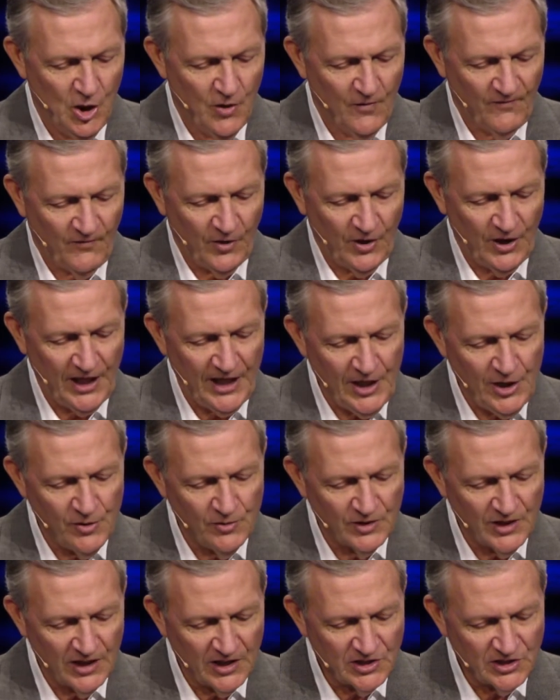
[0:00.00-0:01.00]
For he who
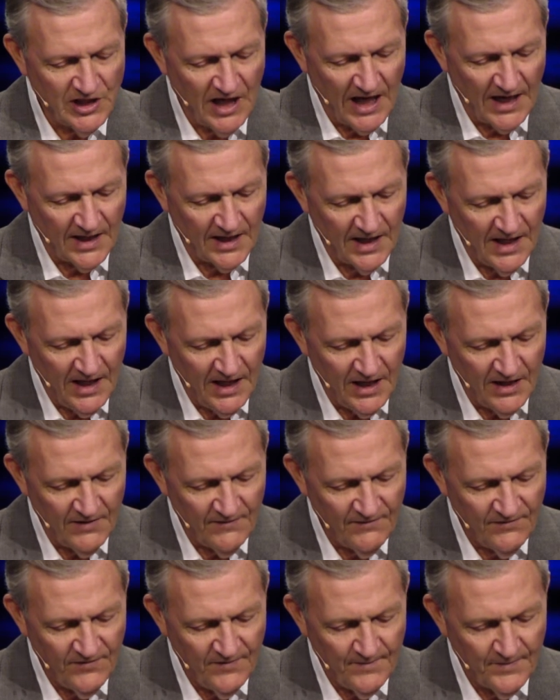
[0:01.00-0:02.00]
does not
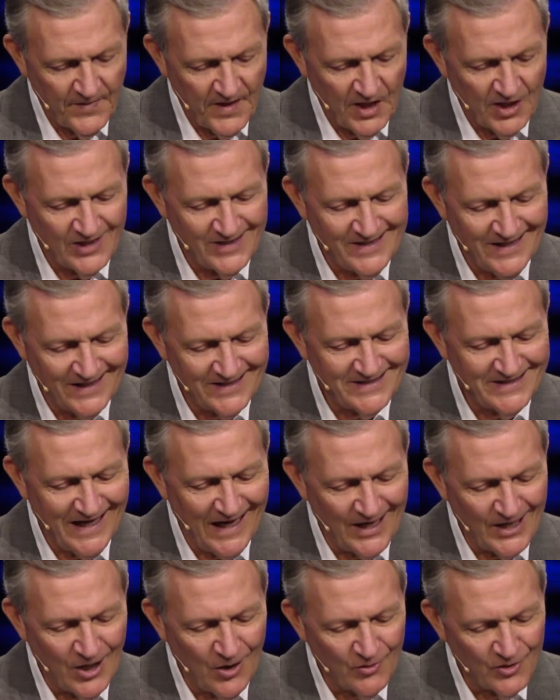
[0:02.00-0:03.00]
love does
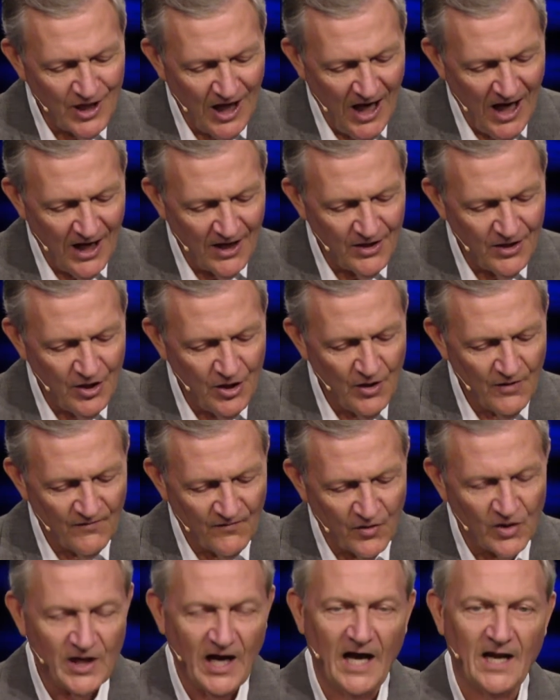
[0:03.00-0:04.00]
not know God,
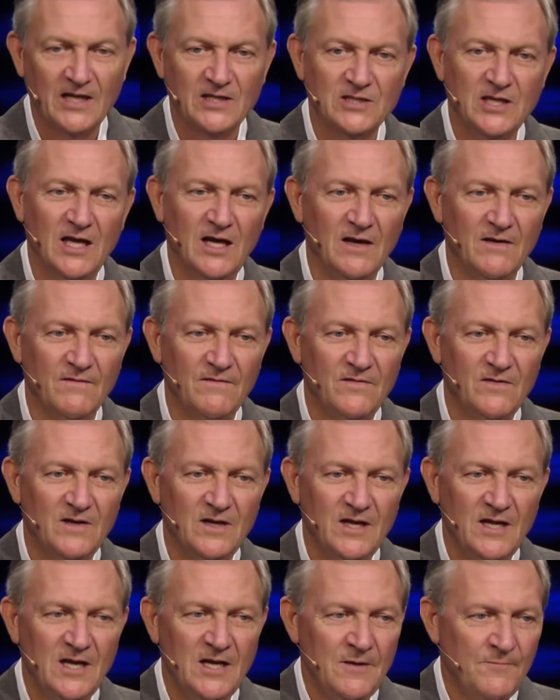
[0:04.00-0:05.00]
for God is love.
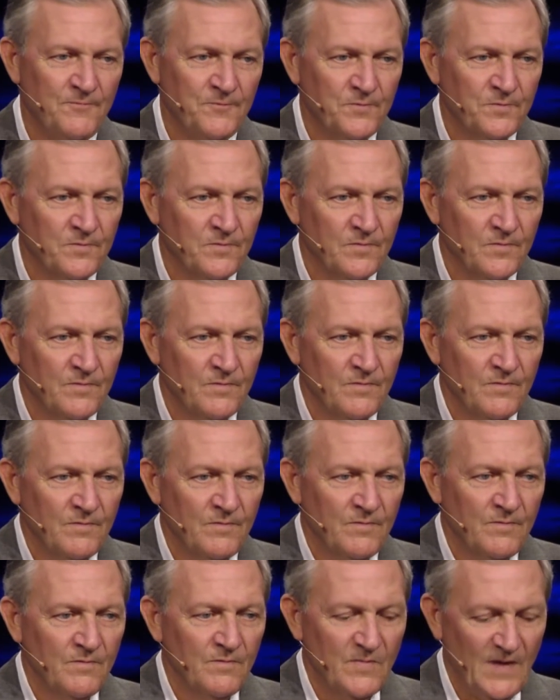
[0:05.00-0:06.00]

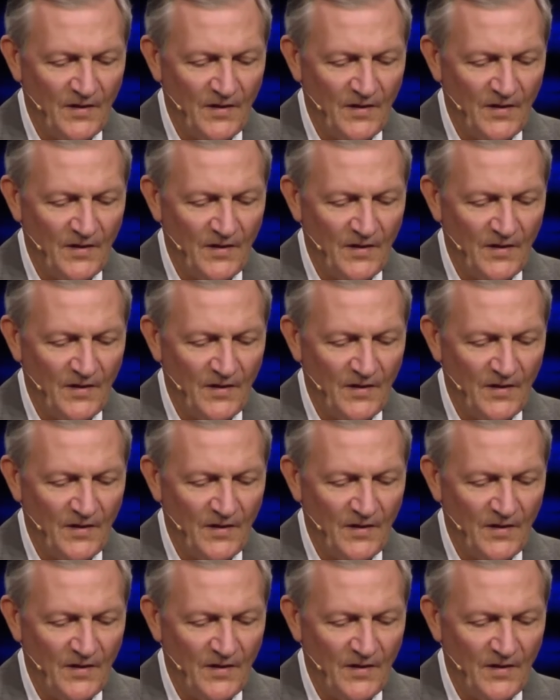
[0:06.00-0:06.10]
Now